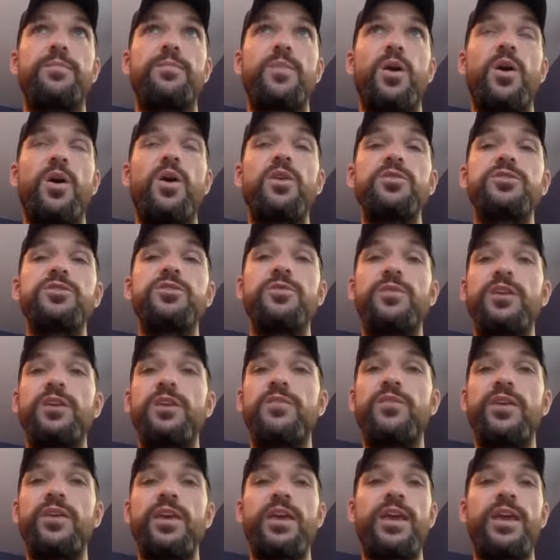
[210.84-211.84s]
also
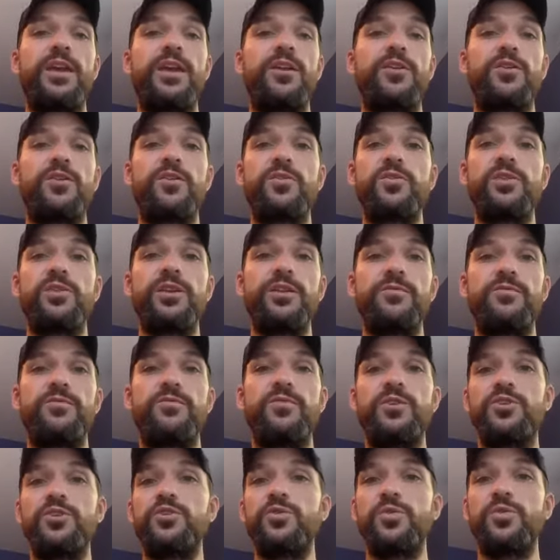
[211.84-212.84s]
giving an early
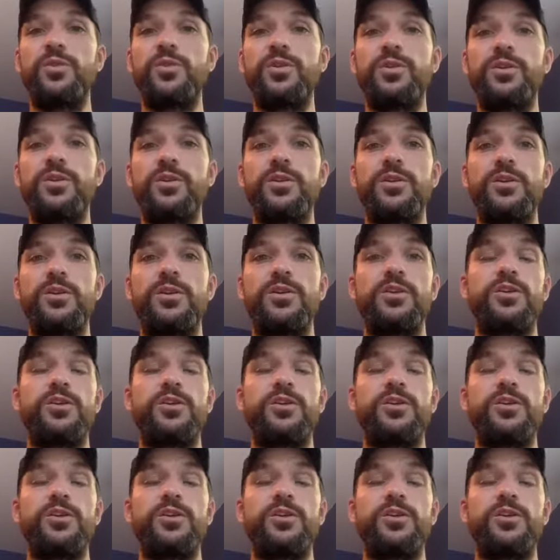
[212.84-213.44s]
visual